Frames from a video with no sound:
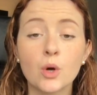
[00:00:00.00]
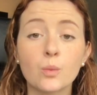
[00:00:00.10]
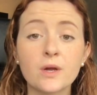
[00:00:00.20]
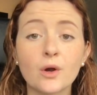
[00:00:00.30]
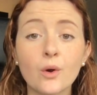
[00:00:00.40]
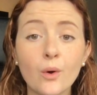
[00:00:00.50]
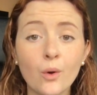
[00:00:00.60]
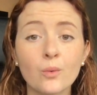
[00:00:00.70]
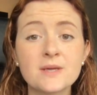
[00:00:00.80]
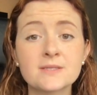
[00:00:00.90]
We are
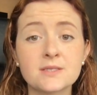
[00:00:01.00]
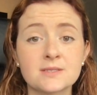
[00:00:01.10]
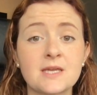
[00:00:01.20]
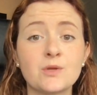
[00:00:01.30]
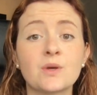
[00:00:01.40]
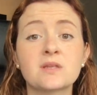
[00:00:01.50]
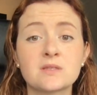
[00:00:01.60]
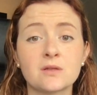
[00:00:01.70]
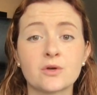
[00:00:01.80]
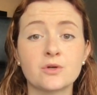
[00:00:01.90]
always continuing
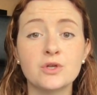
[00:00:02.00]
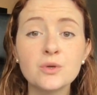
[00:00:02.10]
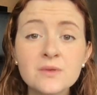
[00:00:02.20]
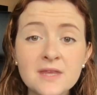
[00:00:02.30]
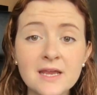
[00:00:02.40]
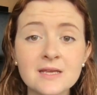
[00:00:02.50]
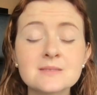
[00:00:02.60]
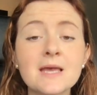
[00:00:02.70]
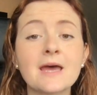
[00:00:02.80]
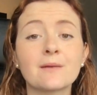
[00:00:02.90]
to learn new
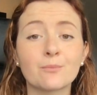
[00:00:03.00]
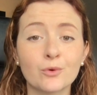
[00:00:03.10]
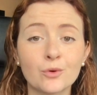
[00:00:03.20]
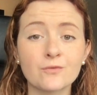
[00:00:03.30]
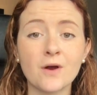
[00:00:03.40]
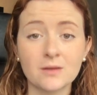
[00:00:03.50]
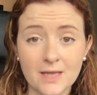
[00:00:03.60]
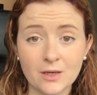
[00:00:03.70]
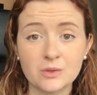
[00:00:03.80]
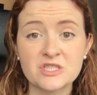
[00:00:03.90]
things and improve our
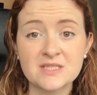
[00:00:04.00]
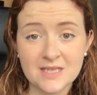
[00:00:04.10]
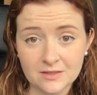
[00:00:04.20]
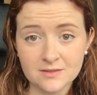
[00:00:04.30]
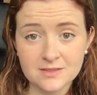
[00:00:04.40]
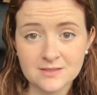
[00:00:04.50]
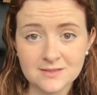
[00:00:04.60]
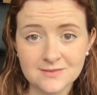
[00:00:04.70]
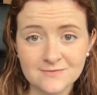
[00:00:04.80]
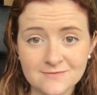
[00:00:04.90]
language skills.